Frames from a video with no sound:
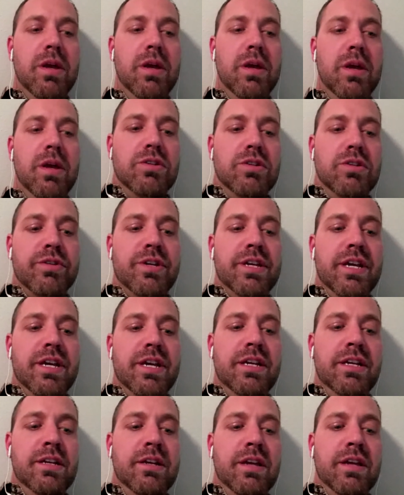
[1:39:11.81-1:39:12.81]
So you're
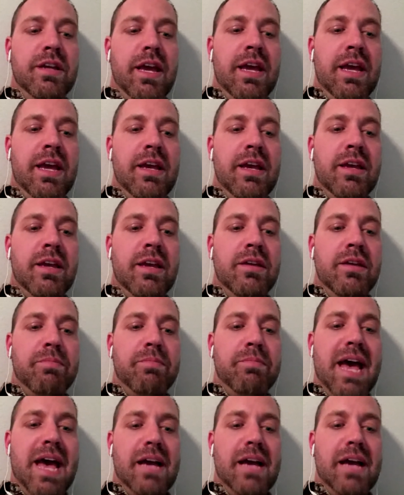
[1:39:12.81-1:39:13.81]
getting
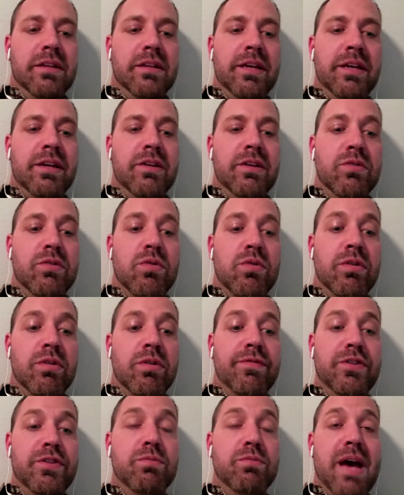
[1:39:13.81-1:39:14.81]
a backlink
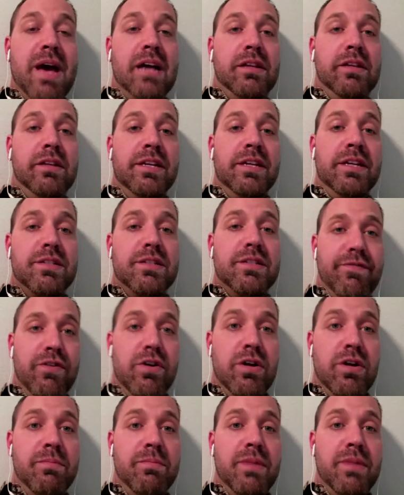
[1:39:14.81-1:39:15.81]
or a few backlinks
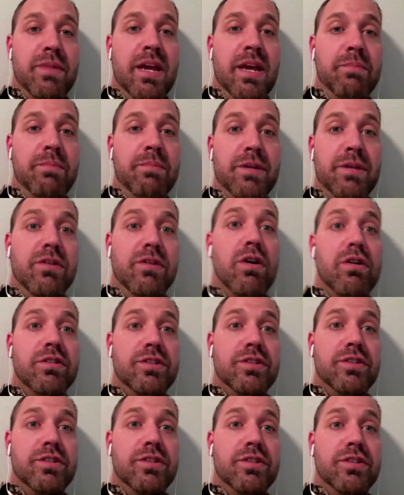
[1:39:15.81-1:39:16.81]
from a
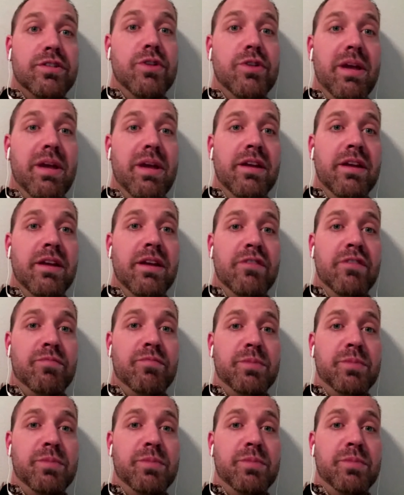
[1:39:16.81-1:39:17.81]
PR2 domain of
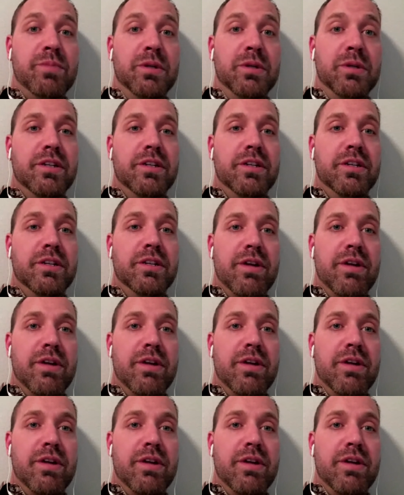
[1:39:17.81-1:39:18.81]

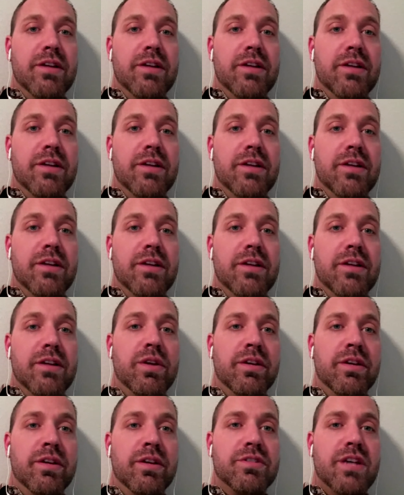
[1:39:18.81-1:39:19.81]
buildingabrandonline.com or one of
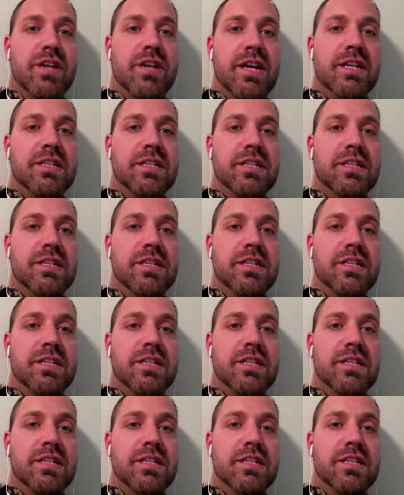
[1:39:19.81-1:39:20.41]
the other sites,